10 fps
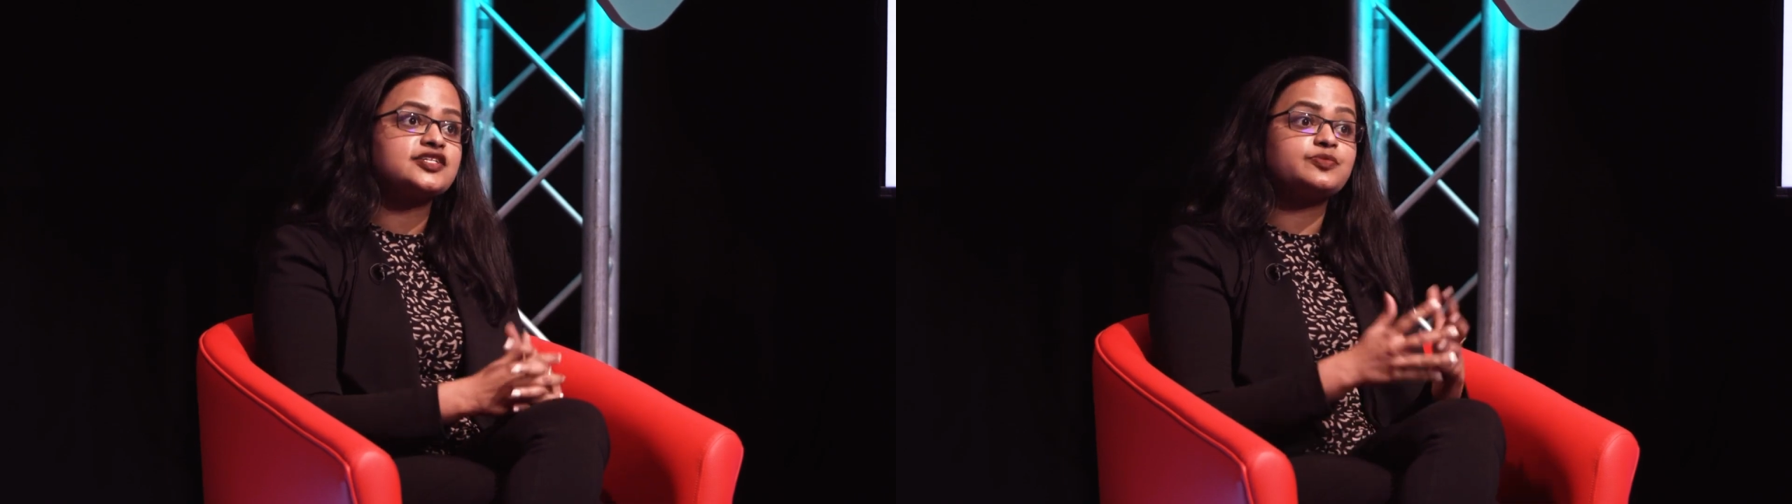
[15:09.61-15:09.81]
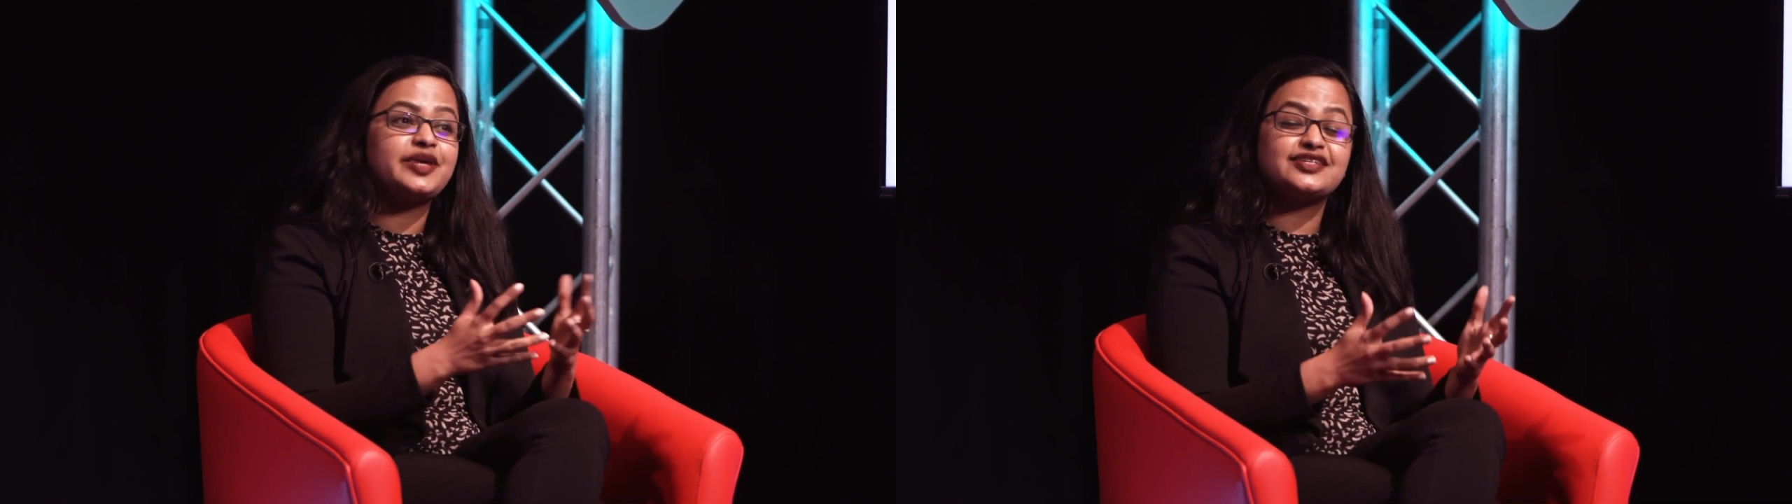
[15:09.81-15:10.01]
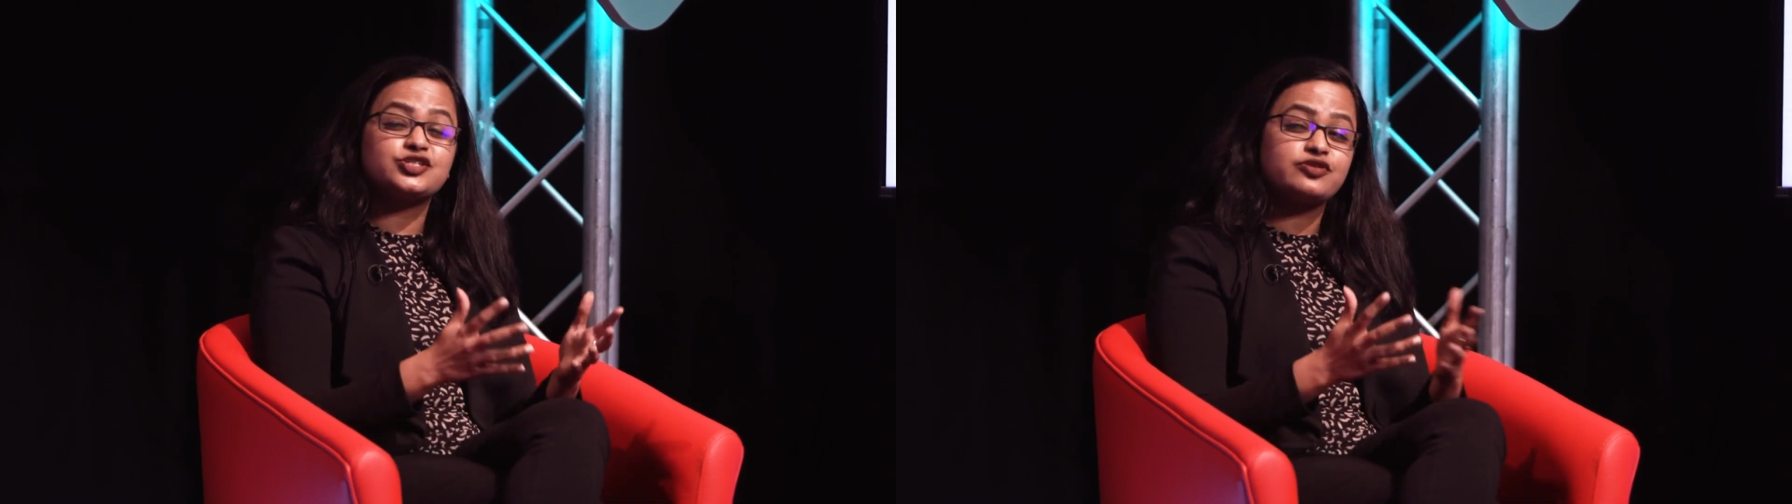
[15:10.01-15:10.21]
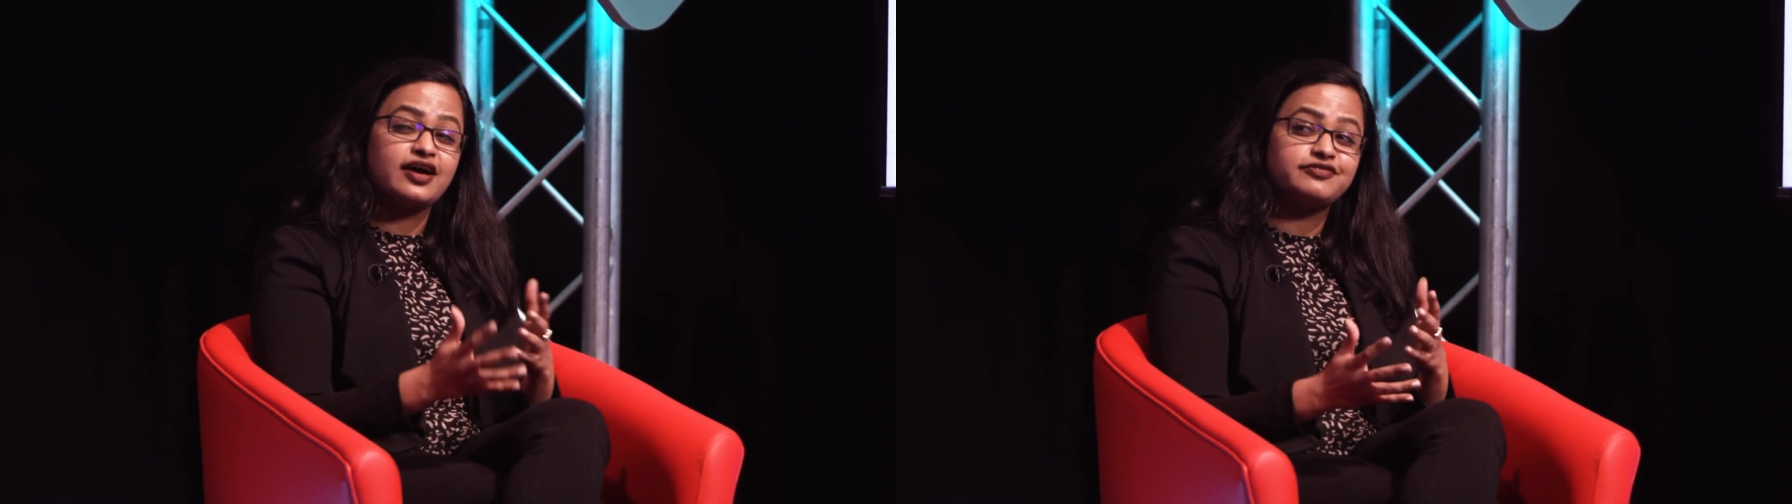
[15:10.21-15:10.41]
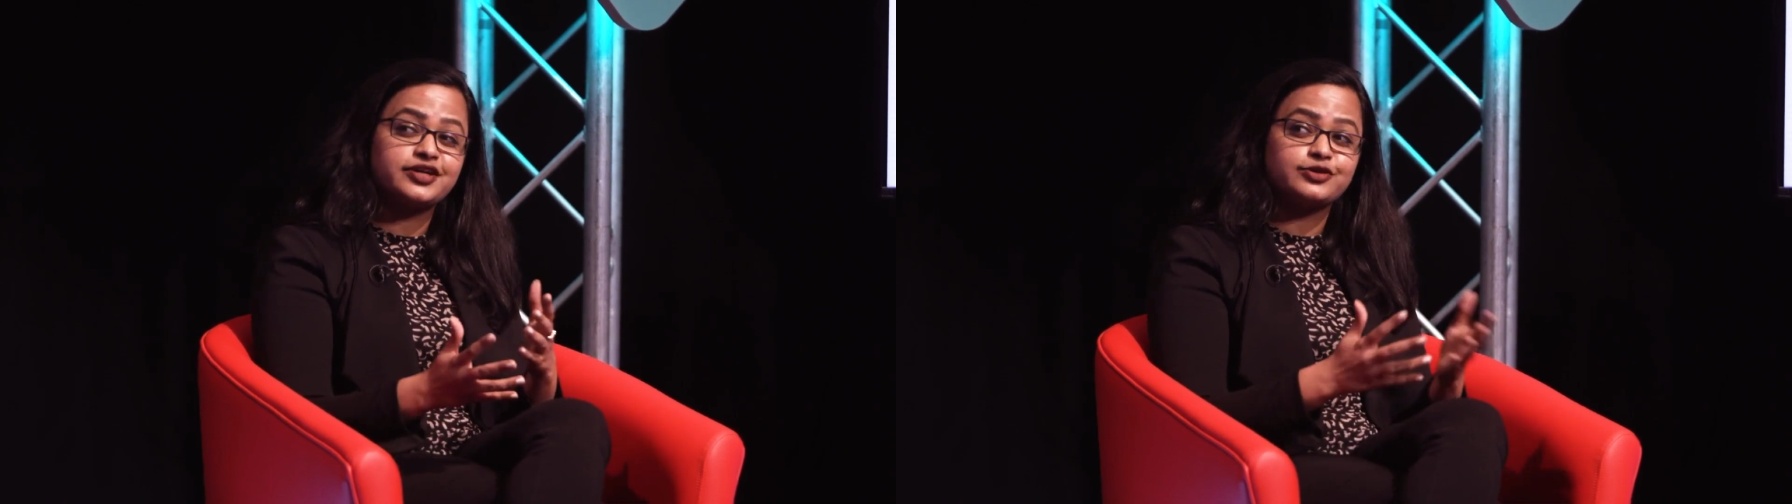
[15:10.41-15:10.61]
space
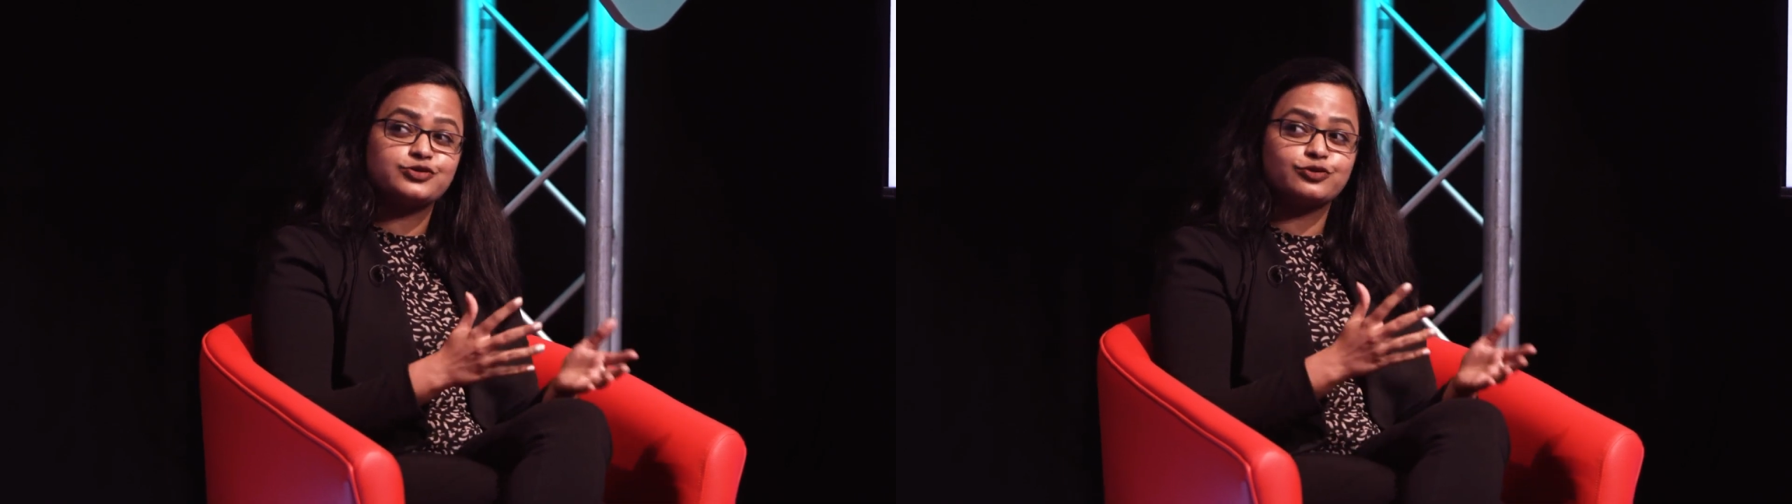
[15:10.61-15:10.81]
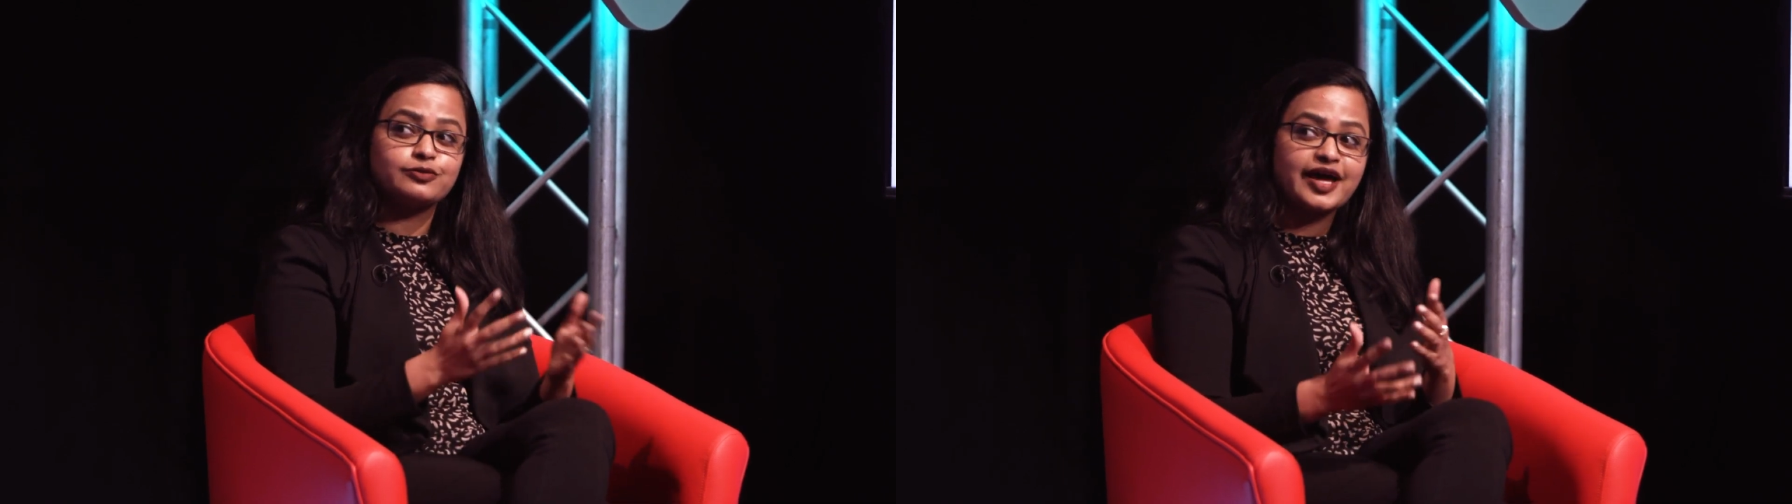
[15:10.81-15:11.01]
traffic control